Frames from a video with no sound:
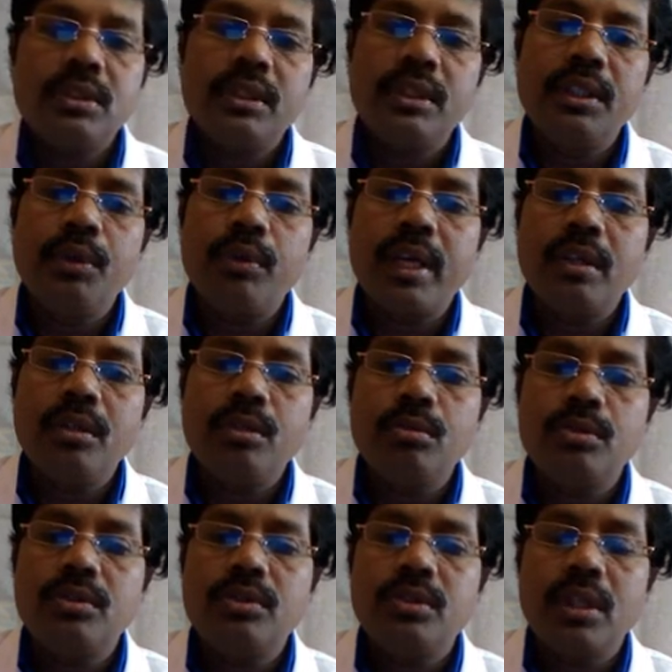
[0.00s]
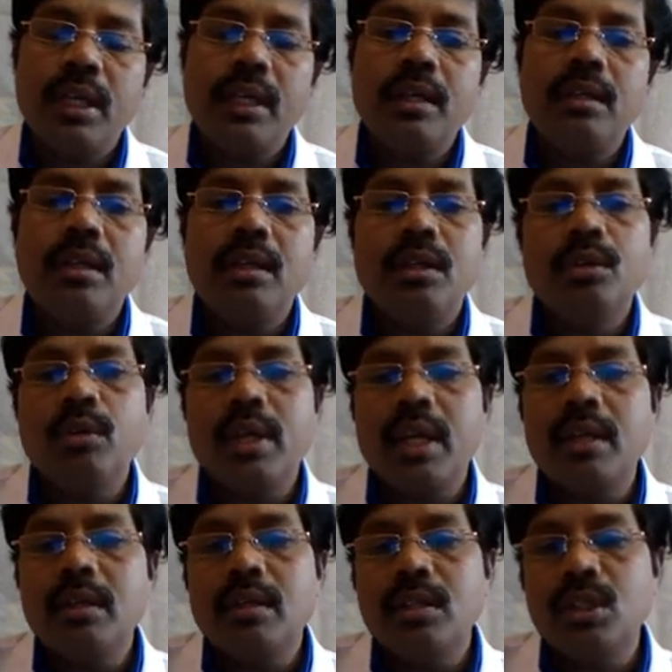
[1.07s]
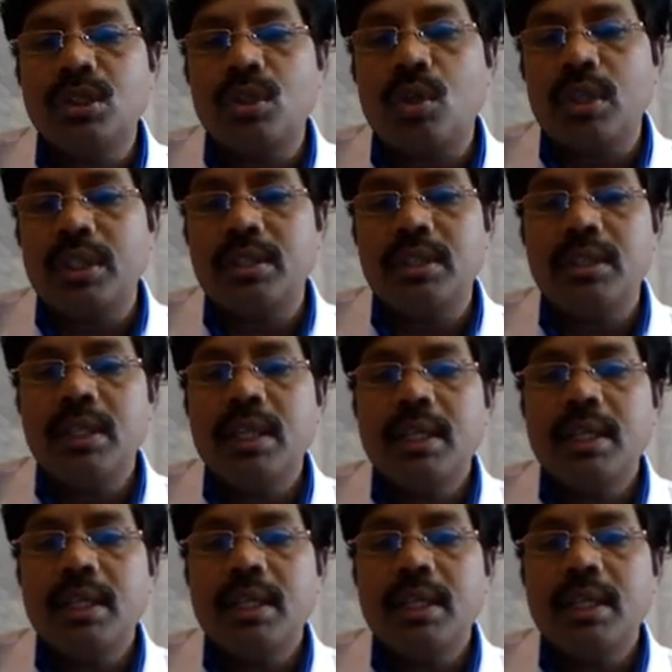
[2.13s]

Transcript: and you can use and you can discard it.